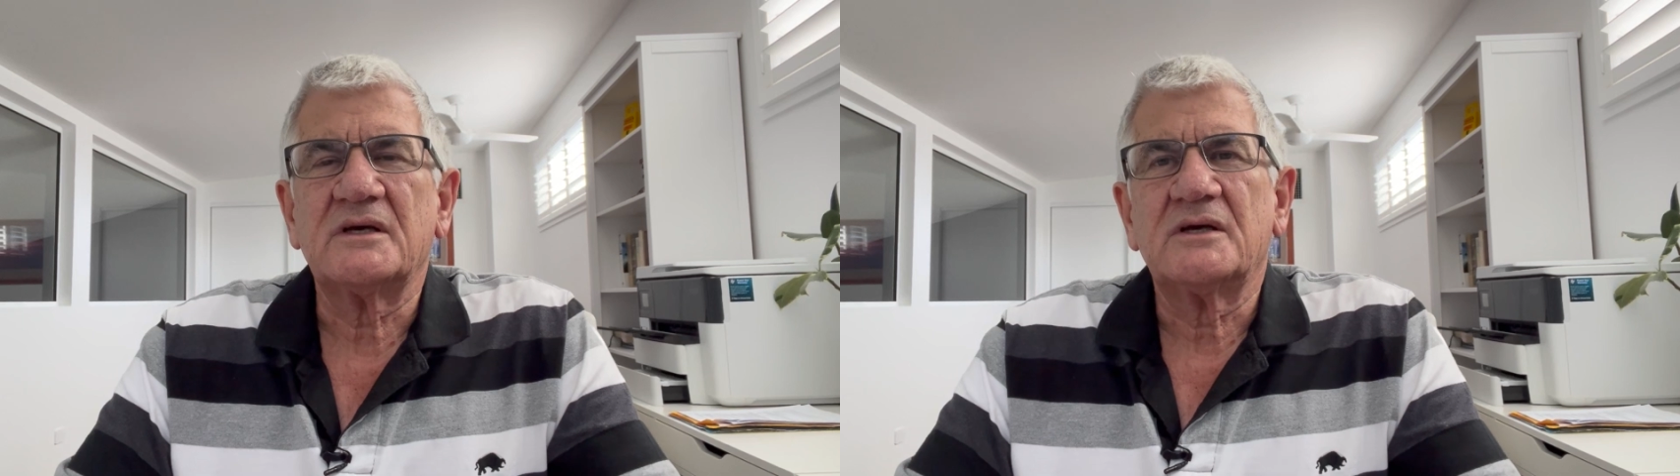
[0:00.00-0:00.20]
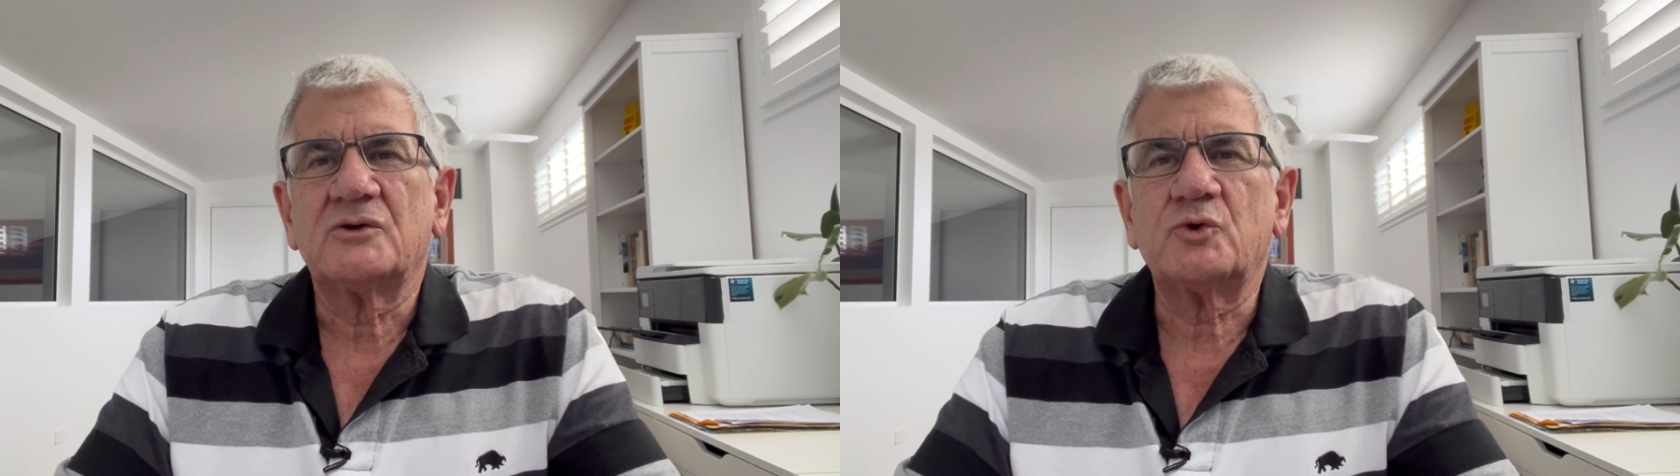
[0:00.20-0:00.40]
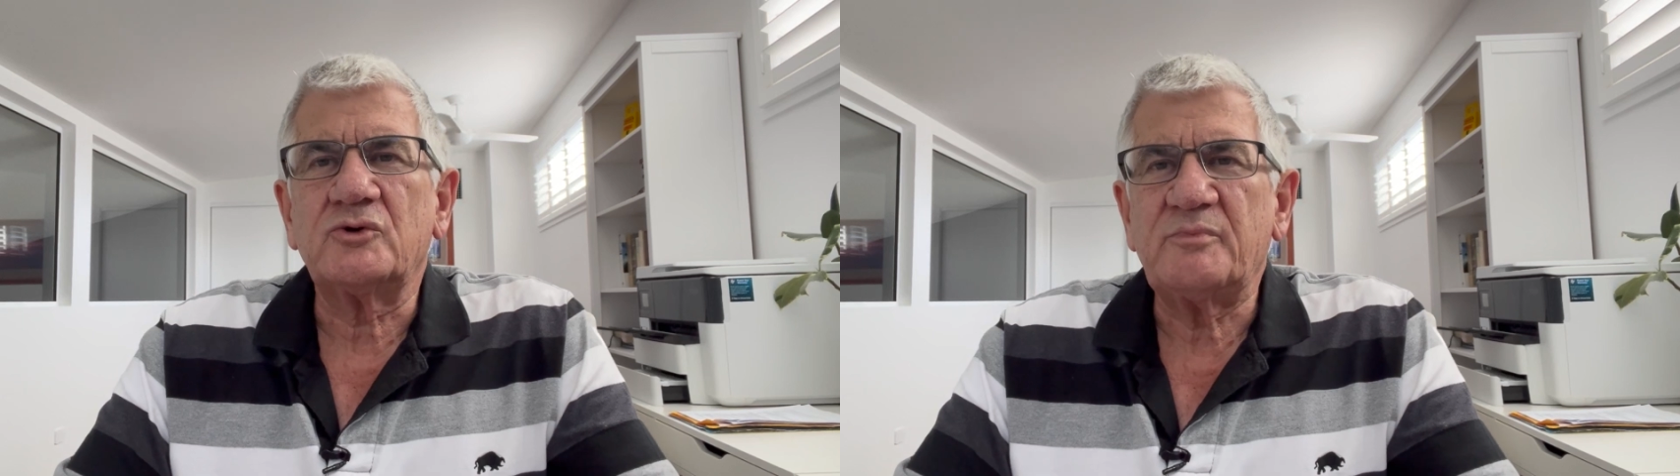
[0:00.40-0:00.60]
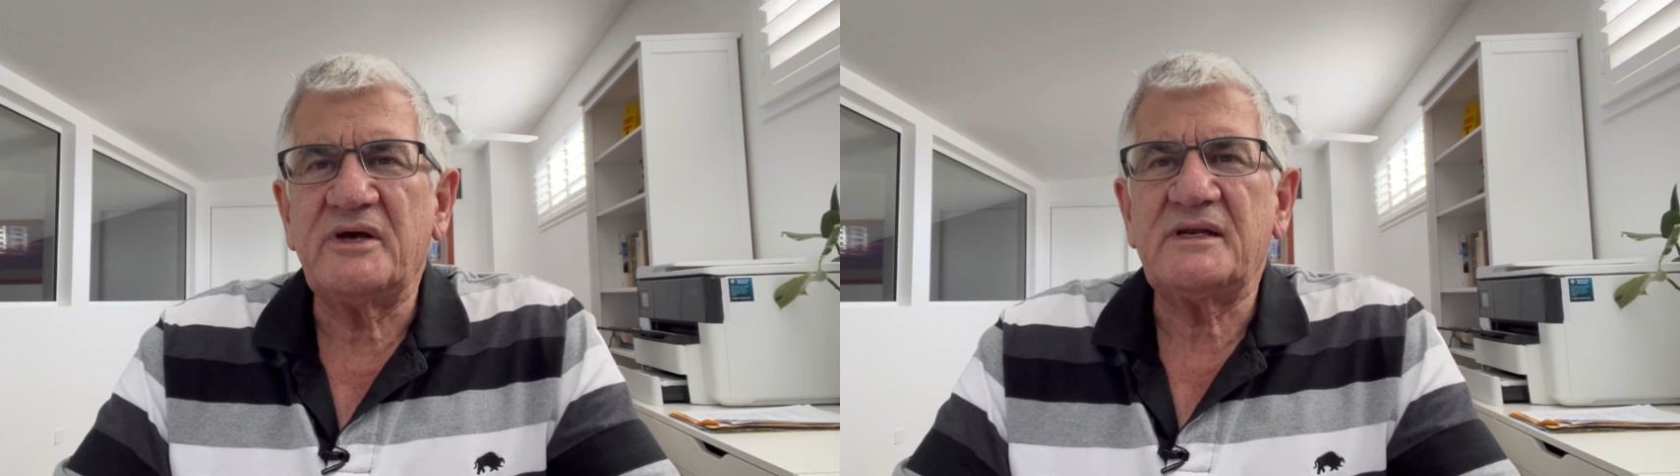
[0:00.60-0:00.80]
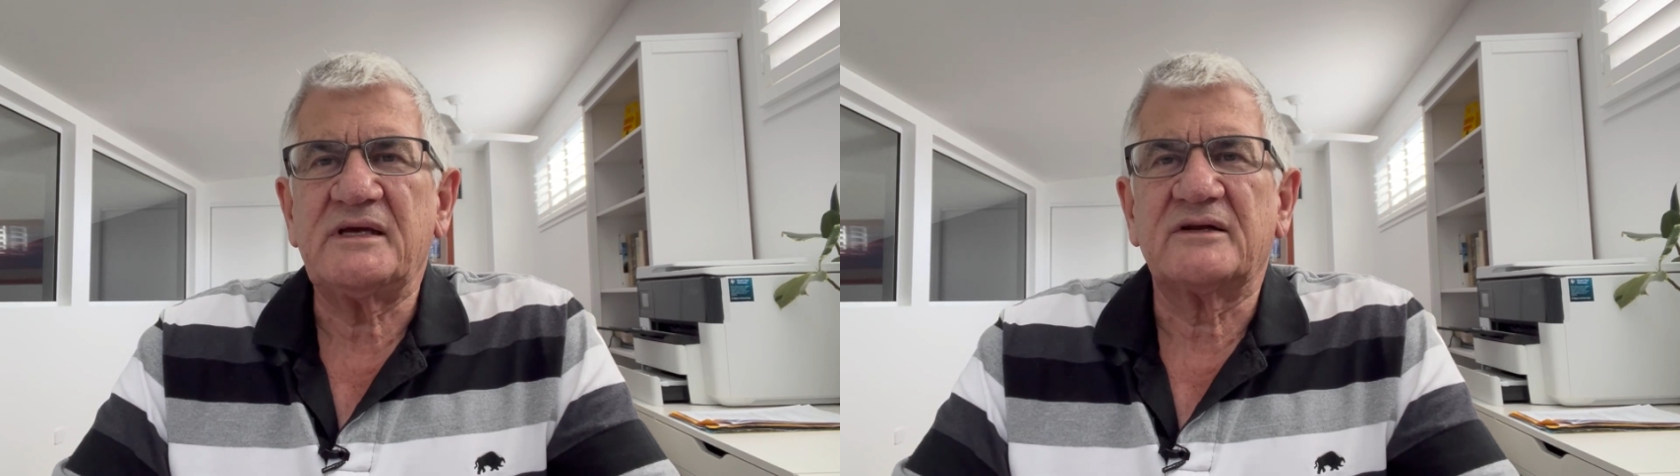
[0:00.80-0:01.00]
good
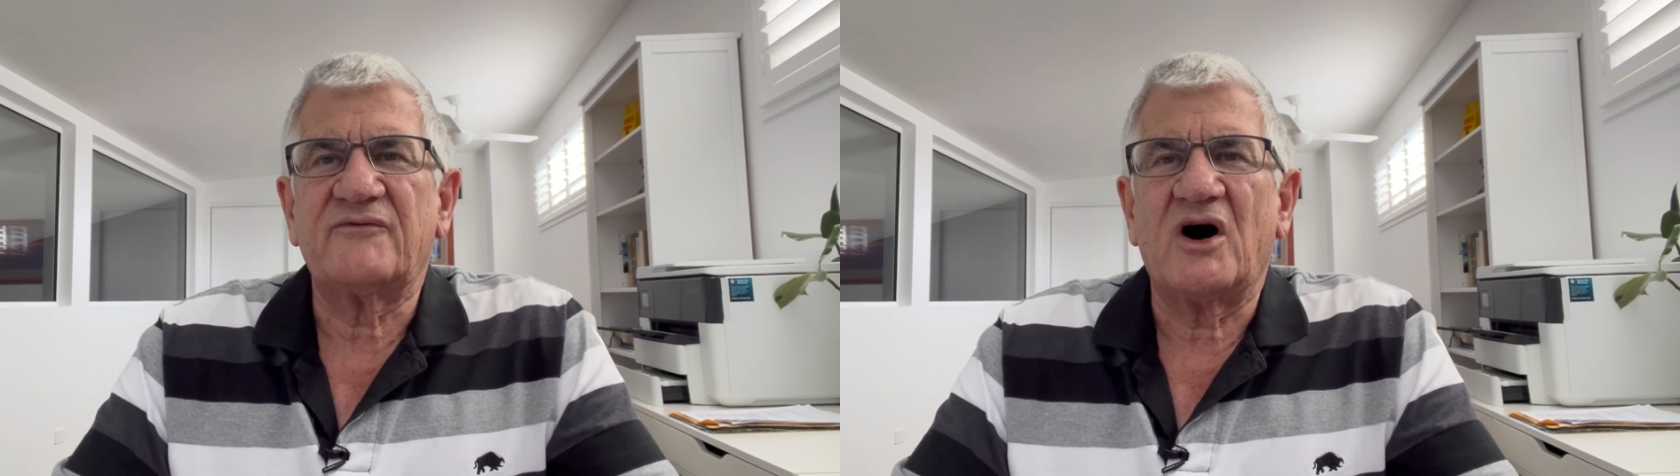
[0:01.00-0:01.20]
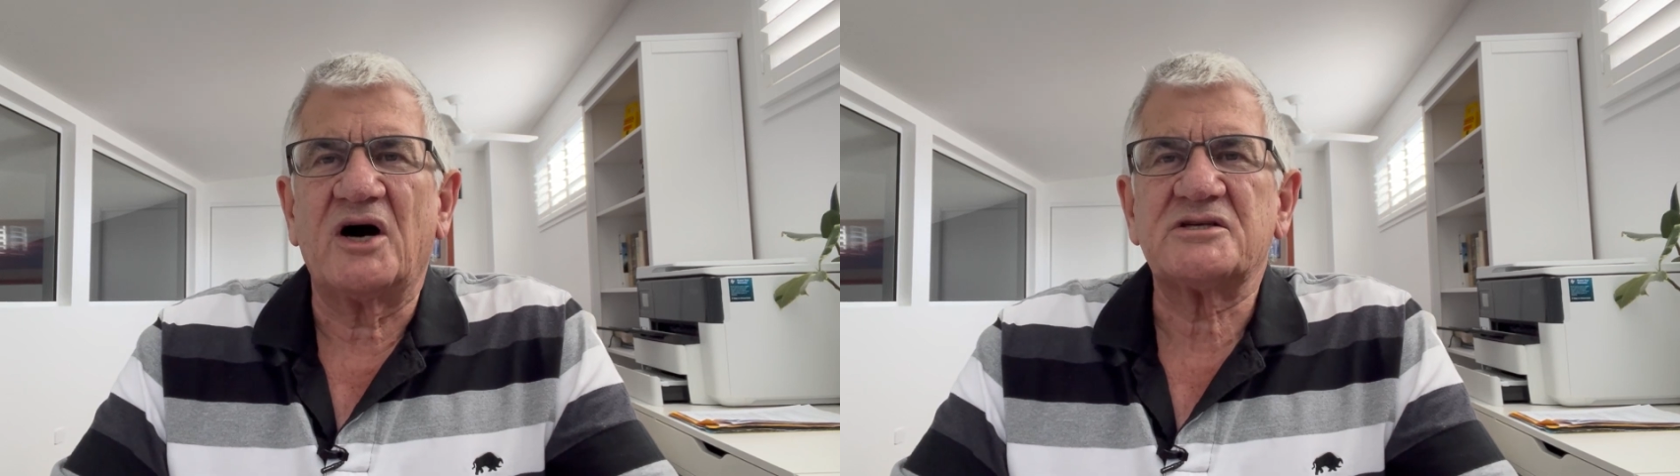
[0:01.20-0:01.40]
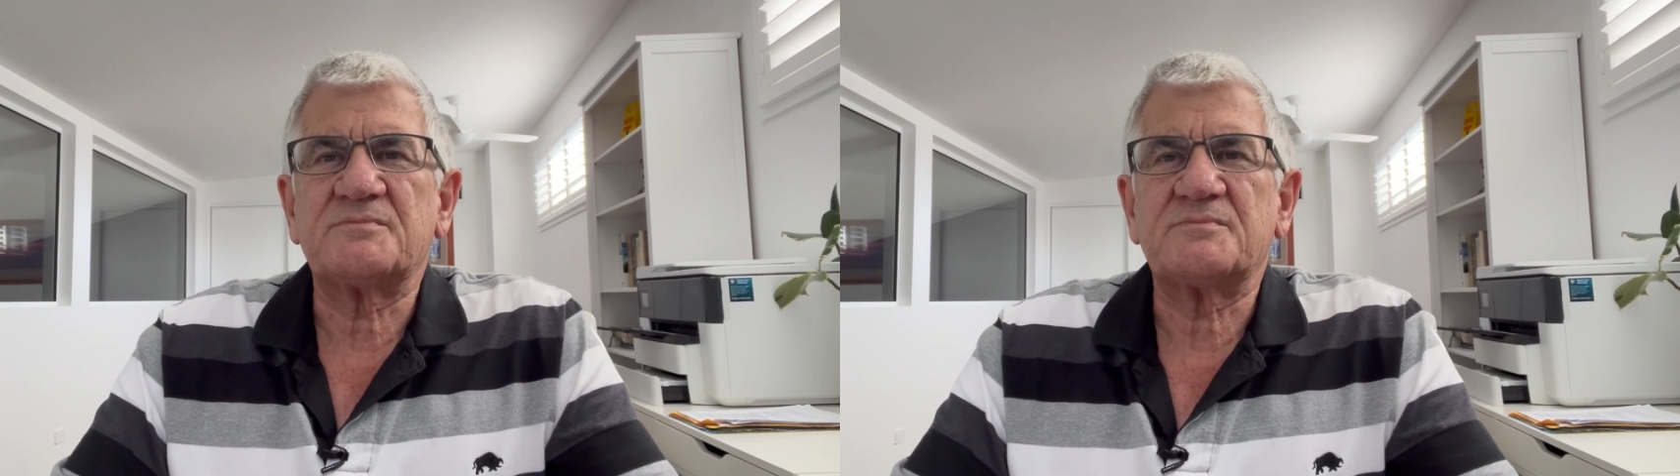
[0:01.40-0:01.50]
meaning advice,